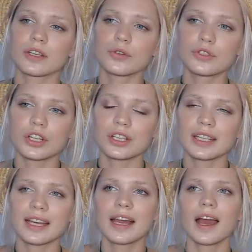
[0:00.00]

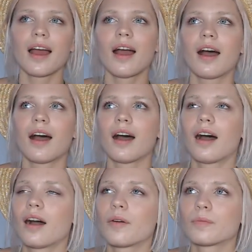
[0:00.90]
usually
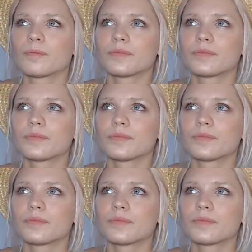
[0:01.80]
uh,